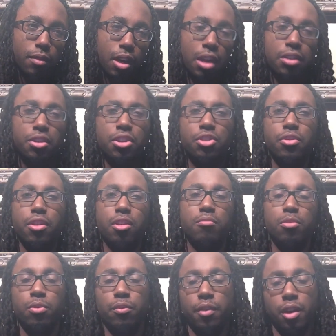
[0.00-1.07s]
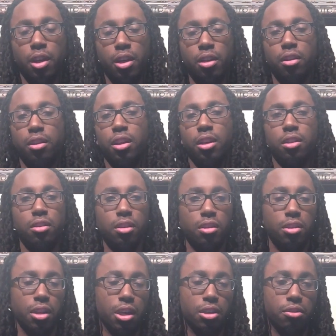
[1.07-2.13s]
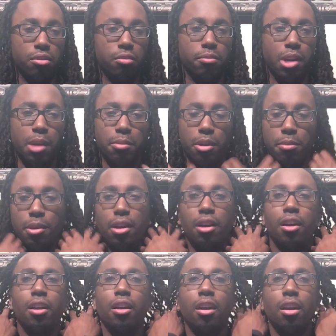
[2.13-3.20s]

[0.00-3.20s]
and she's trying to move in and things of this nature and blah, blah, blah.